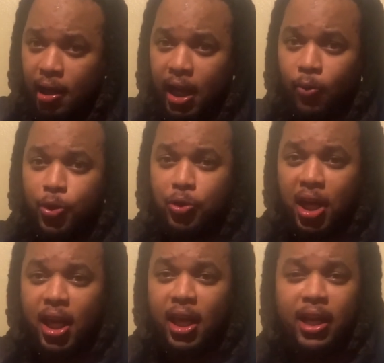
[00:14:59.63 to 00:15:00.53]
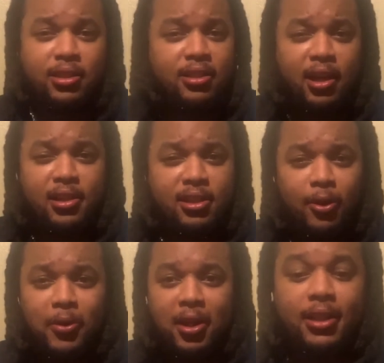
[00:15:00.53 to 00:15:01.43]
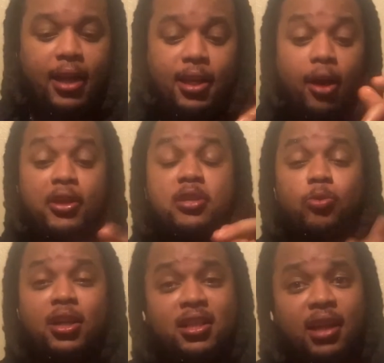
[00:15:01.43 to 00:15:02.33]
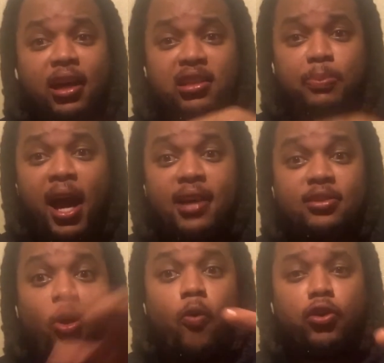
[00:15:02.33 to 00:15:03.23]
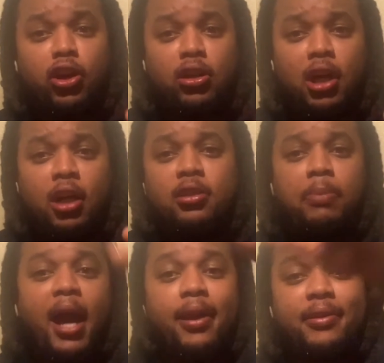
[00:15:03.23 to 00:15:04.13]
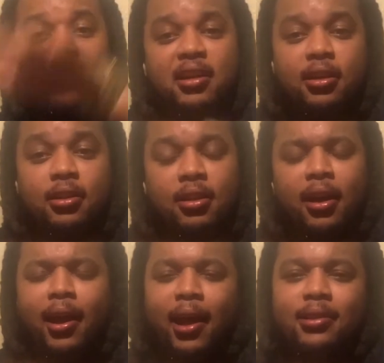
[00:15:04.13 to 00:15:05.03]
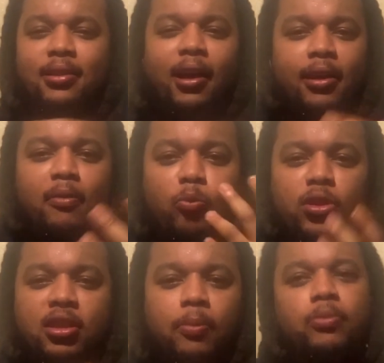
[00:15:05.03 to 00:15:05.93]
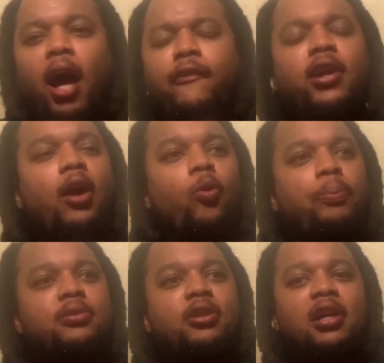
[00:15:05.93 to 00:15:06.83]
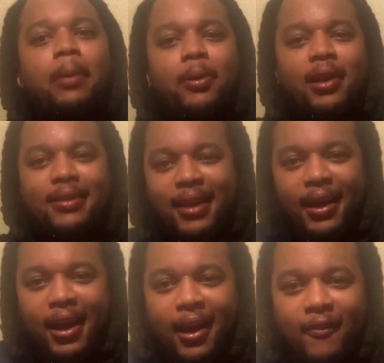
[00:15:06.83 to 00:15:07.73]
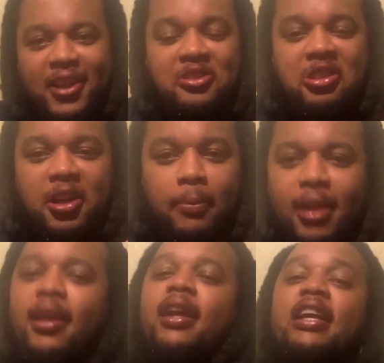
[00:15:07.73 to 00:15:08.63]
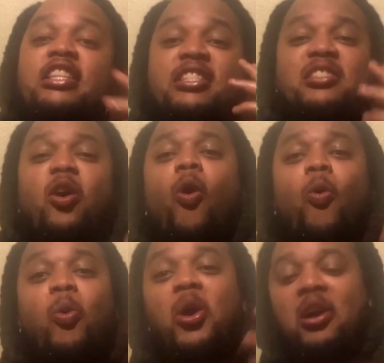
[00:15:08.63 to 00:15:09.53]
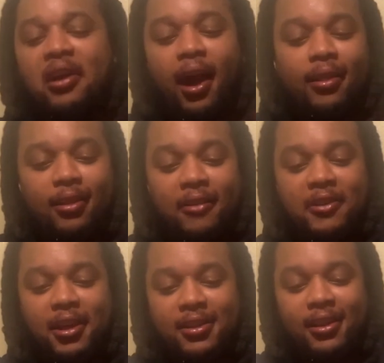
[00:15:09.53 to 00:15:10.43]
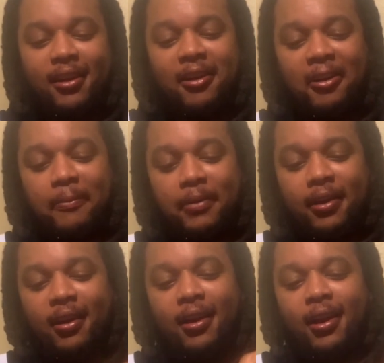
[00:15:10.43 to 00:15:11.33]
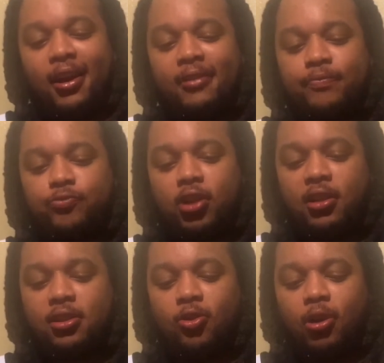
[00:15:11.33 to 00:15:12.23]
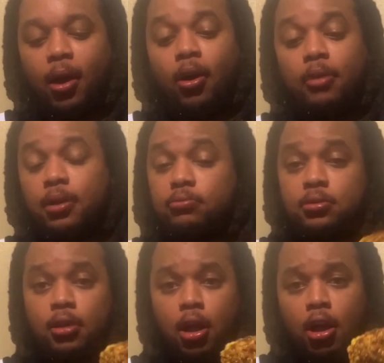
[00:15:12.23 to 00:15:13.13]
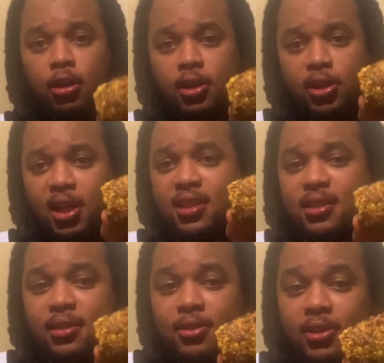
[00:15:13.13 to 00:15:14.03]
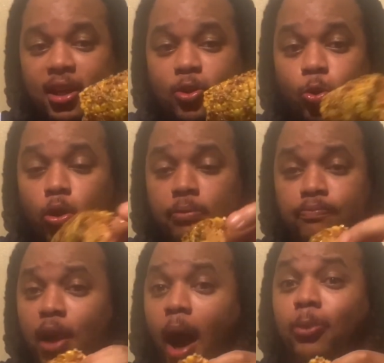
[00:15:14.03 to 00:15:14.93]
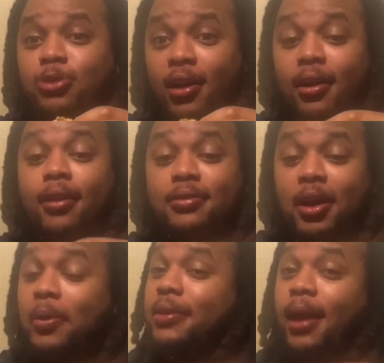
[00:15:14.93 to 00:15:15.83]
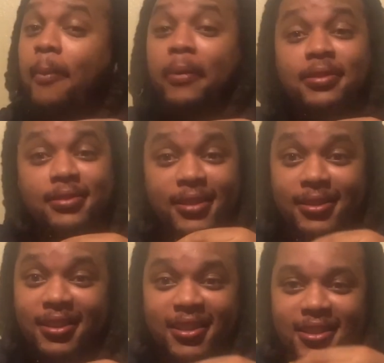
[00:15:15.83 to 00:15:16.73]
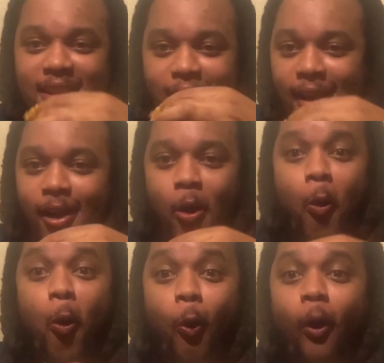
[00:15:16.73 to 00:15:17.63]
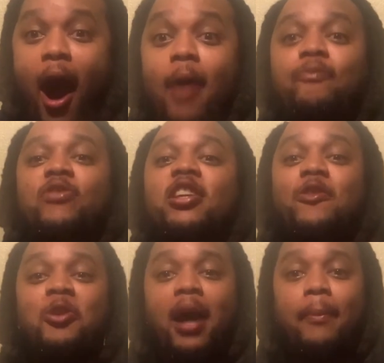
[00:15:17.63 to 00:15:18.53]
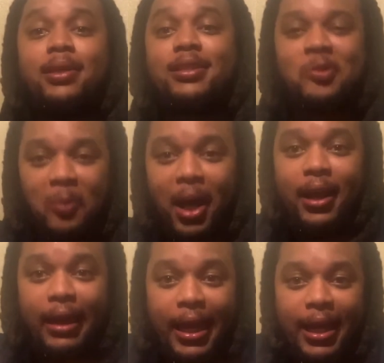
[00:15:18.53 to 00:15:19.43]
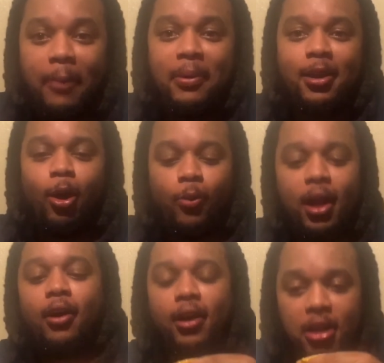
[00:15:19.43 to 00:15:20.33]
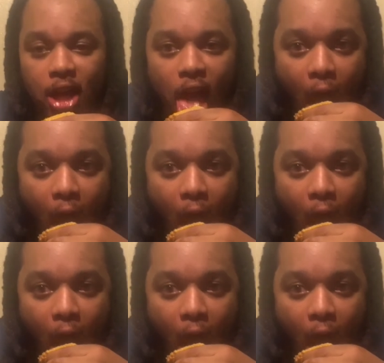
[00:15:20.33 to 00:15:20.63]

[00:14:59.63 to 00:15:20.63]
And when you eat it, it's, it's so That's how this one is like, it's past the overcooked to back into cooked. And it's like, when I forgot who puts their gumbo like that. When they do their gumbo like that, it's so good. I love it like that. Oh, man. Try this corn. Oh, look at all that seasoning on that corn. I'm try the other side where ain't that much seasoning. because this food got me sweating. I'm glowing out here.